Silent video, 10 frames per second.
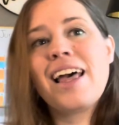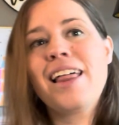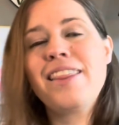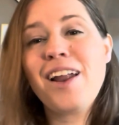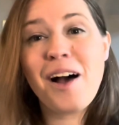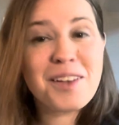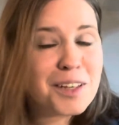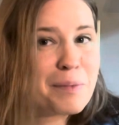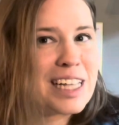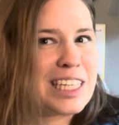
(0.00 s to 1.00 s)
That also
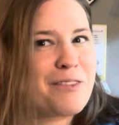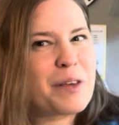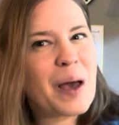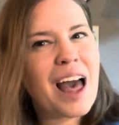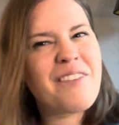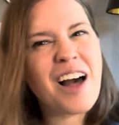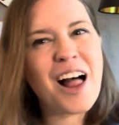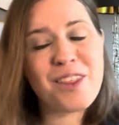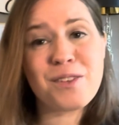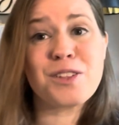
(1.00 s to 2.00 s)
means if you have
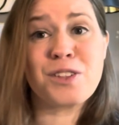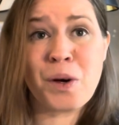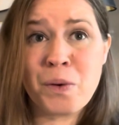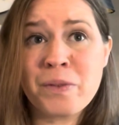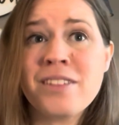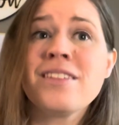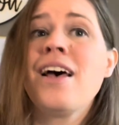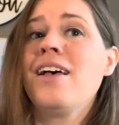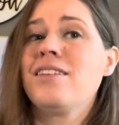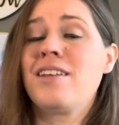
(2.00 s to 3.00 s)
other zones,
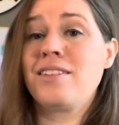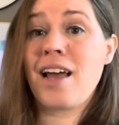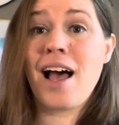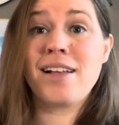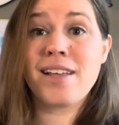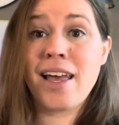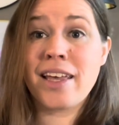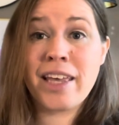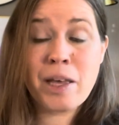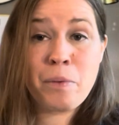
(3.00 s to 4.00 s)
such as a
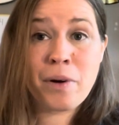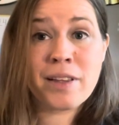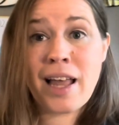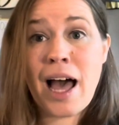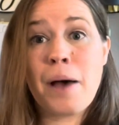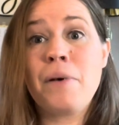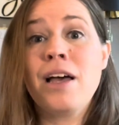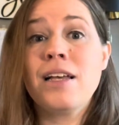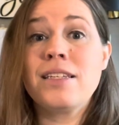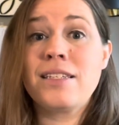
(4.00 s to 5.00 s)
keyboard lab,
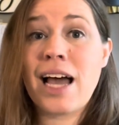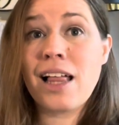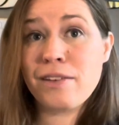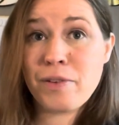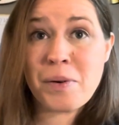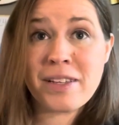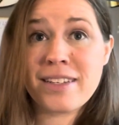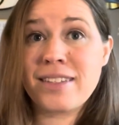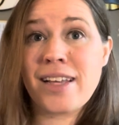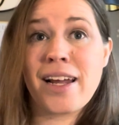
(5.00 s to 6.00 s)
xylophones
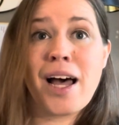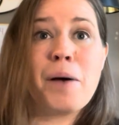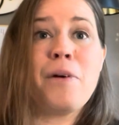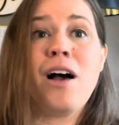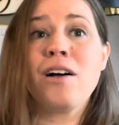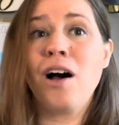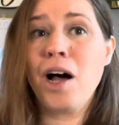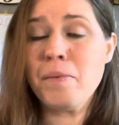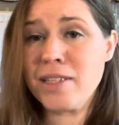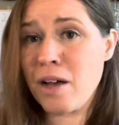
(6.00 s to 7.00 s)
set up, a
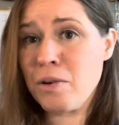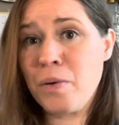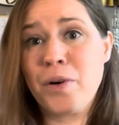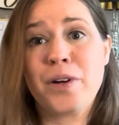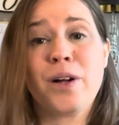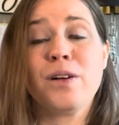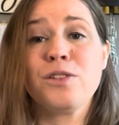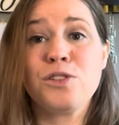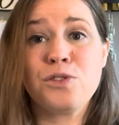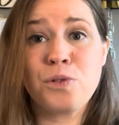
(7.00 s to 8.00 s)
calm down corner,
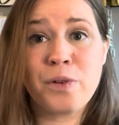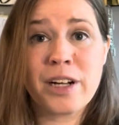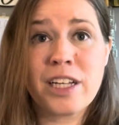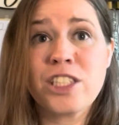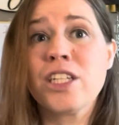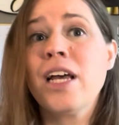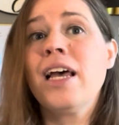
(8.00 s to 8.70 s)
storage,